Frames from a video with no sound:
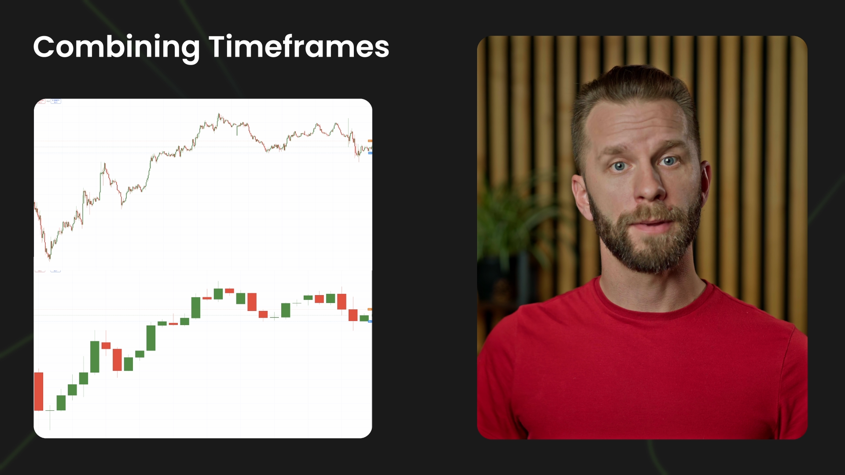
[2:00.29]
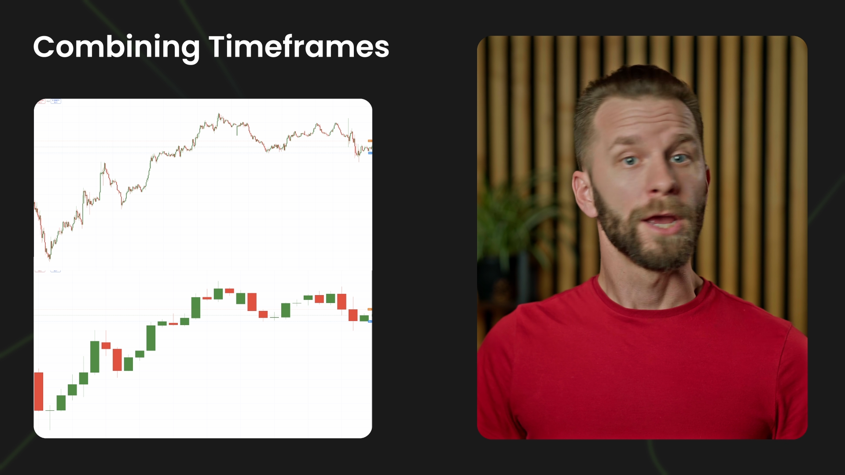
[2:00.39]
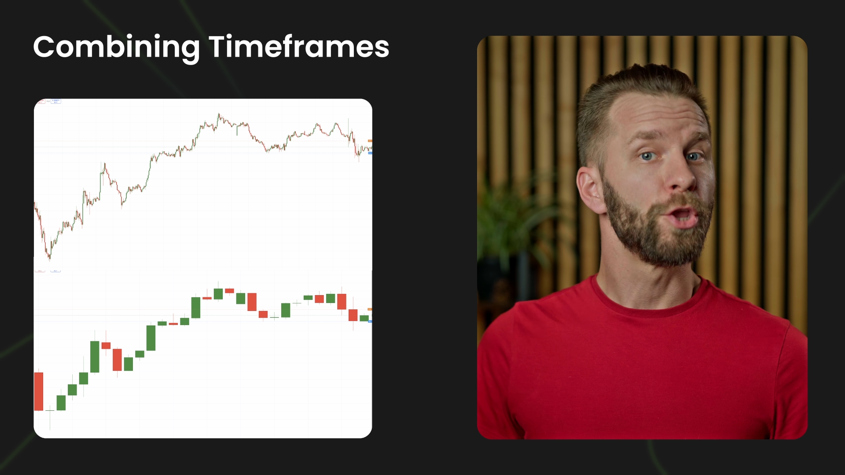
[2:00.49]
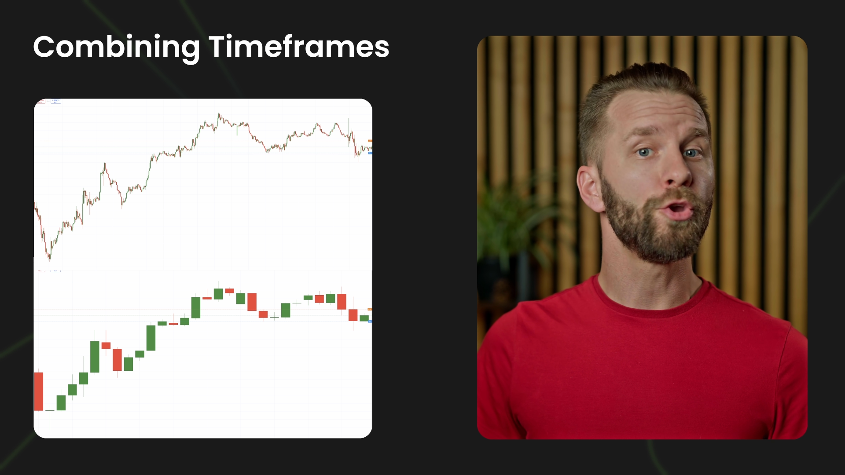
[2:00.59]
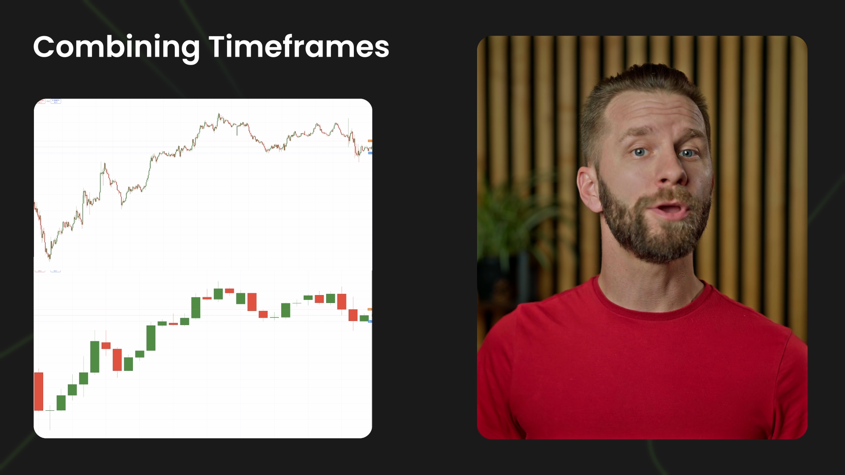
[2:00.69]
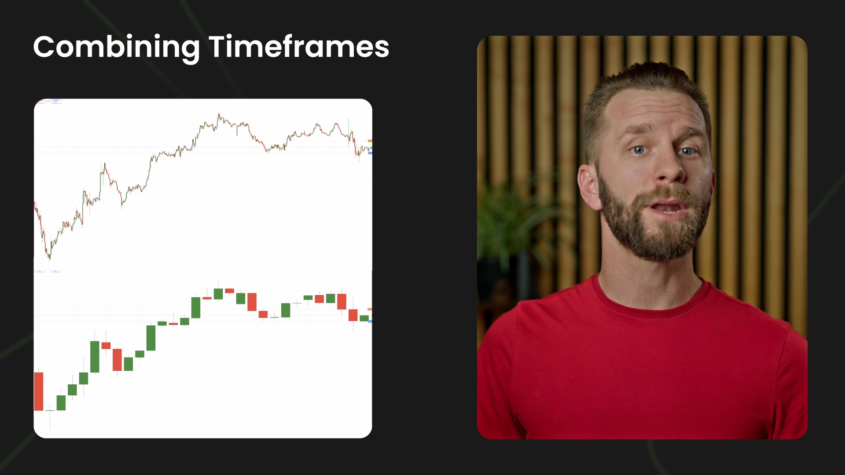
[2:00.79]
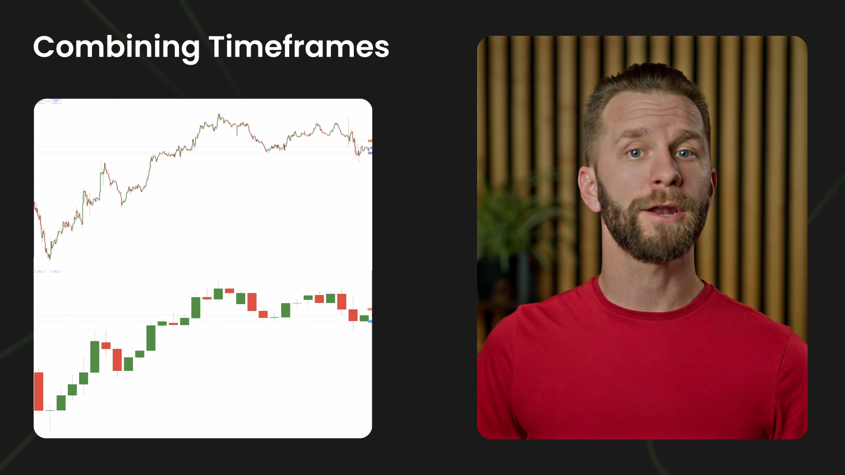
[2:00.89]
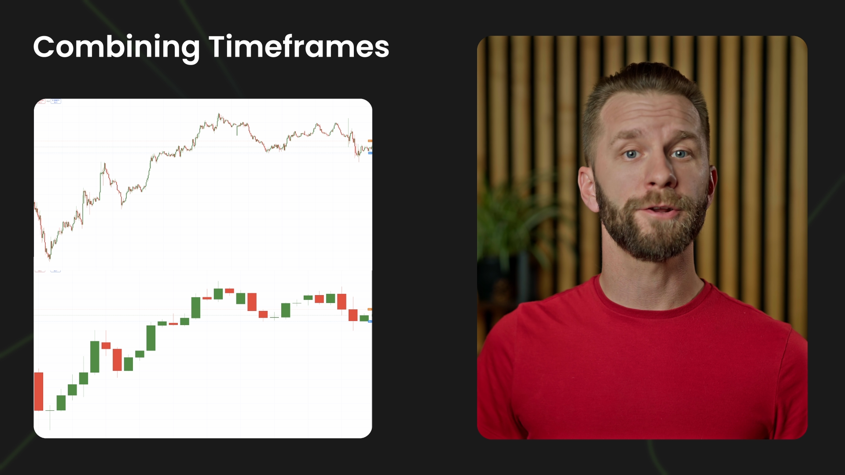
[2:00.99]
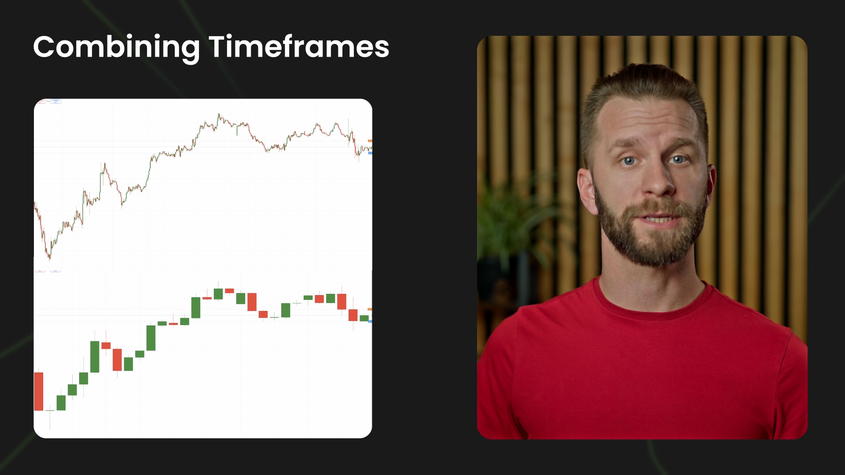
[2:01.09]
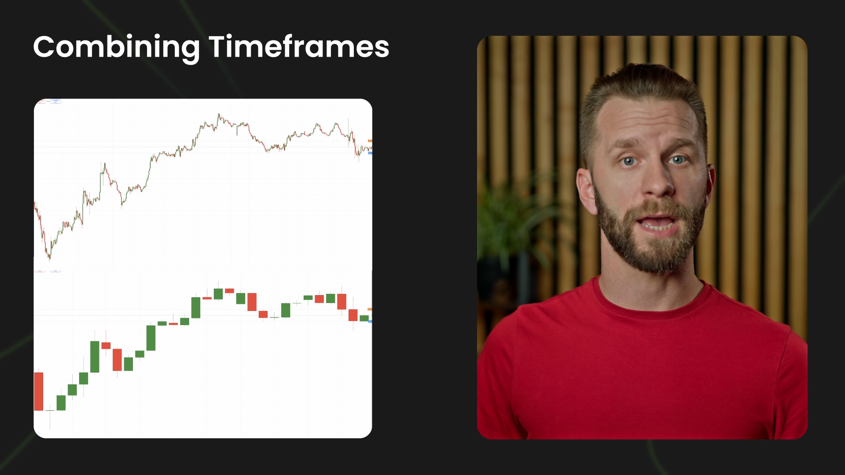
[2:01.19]
you can
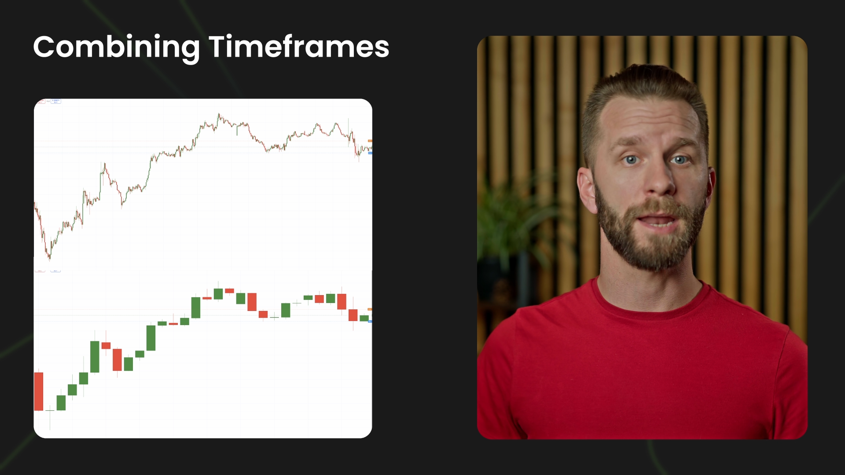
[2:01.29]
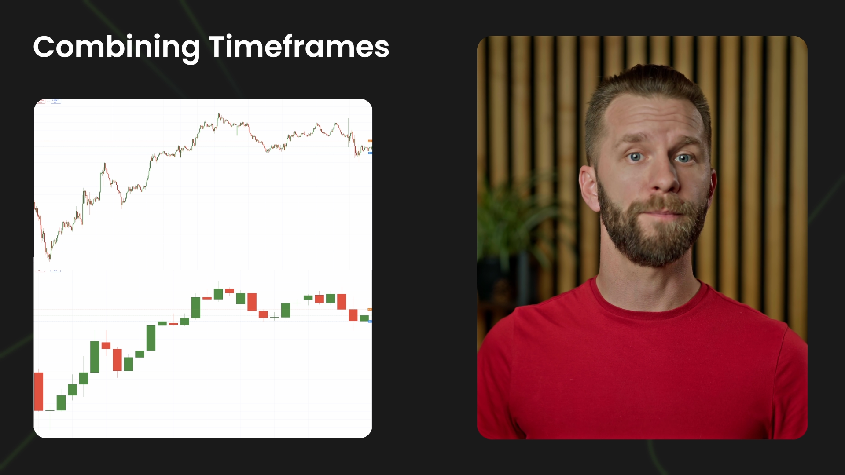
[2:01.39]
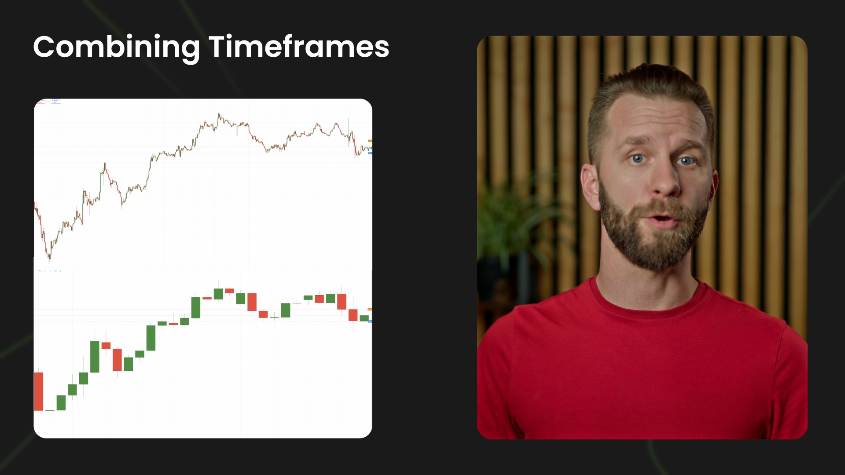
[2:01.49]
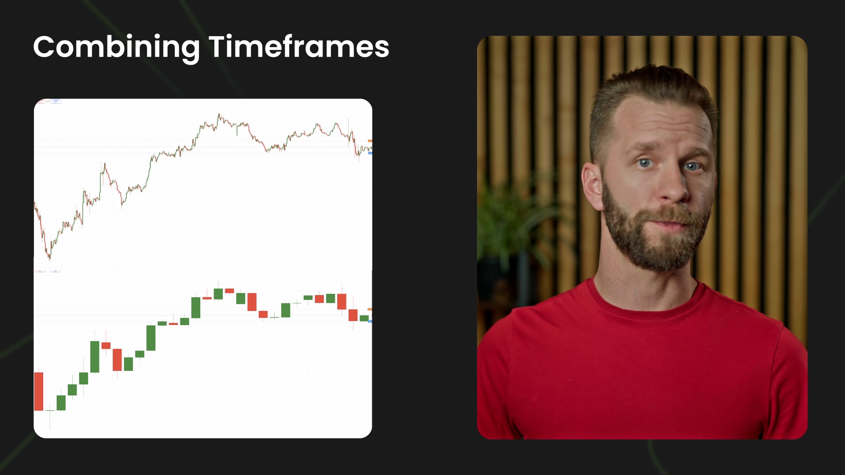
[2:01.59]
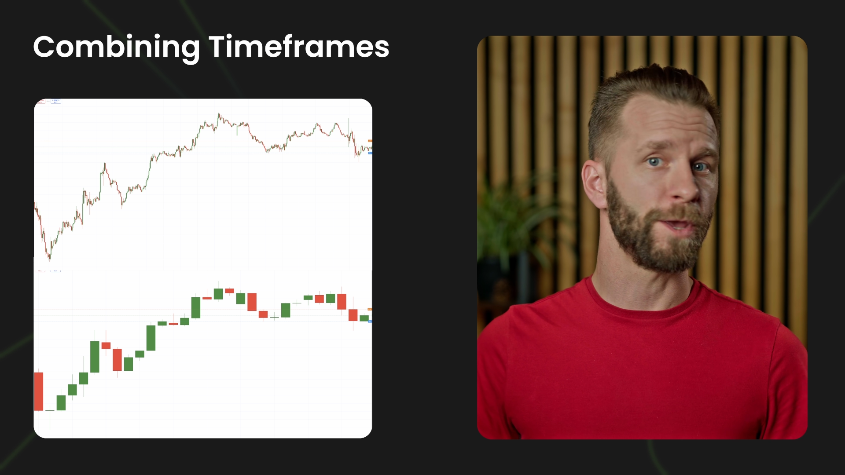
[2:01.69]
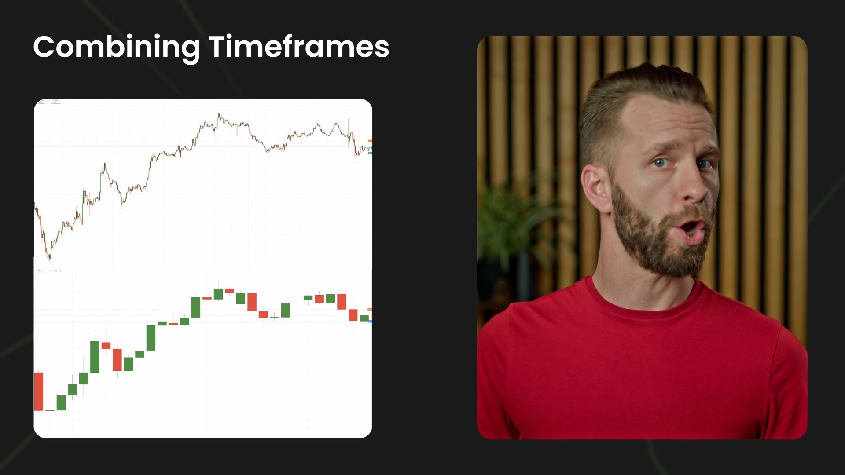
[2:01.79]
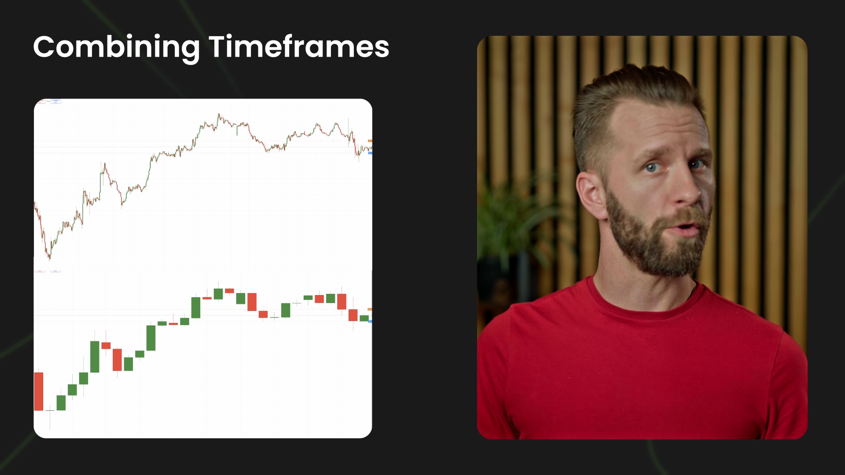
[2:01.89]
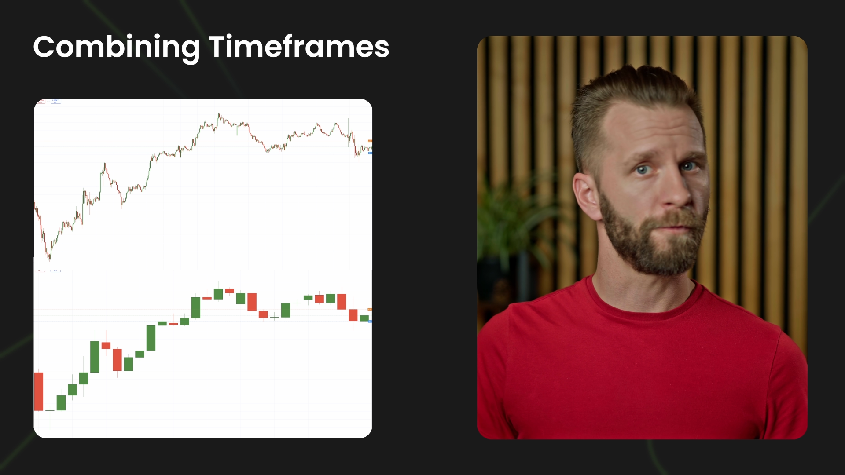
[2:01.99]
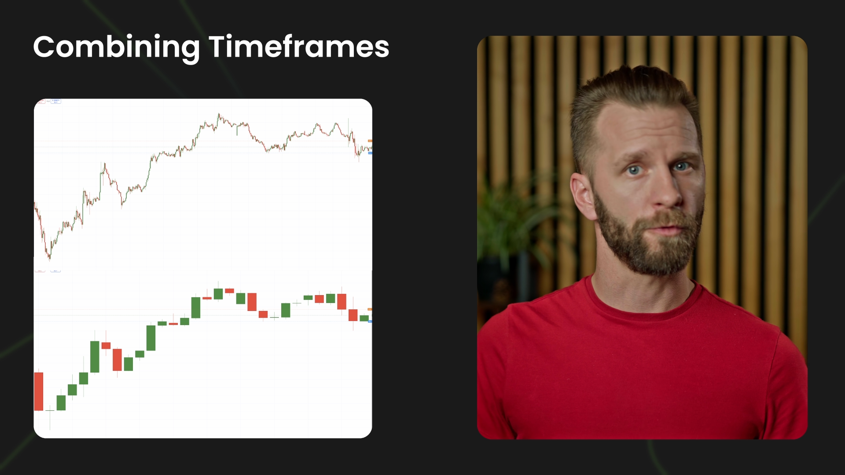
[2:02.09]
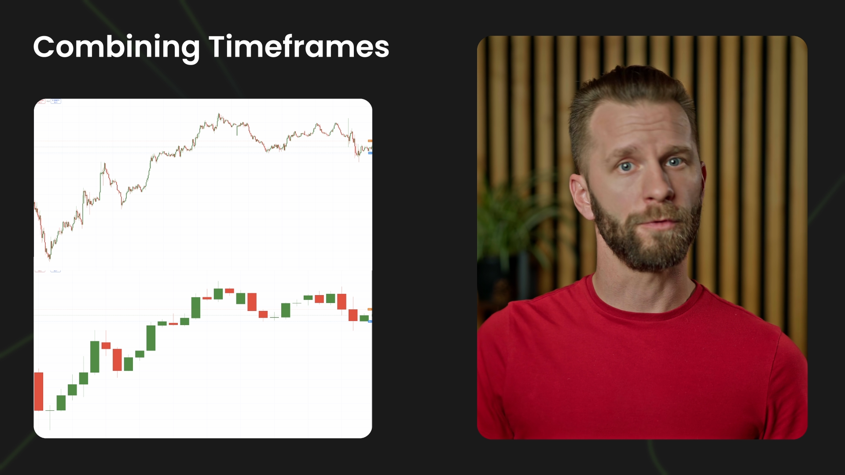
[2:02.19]
understand both the
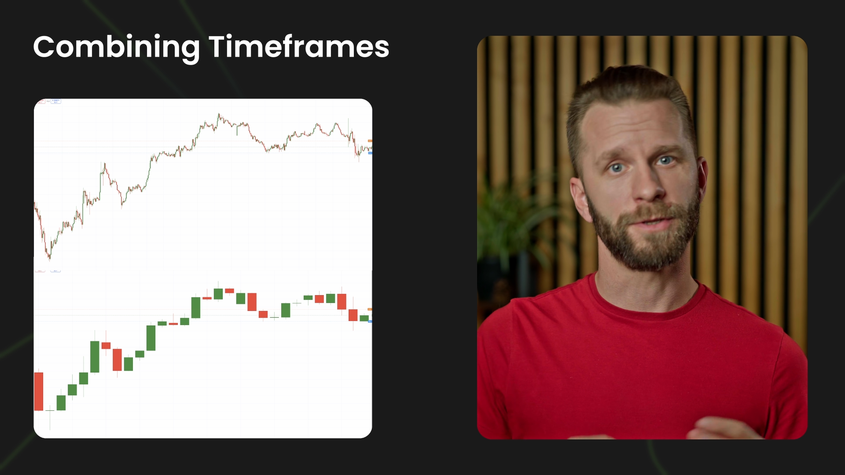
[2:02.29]
overall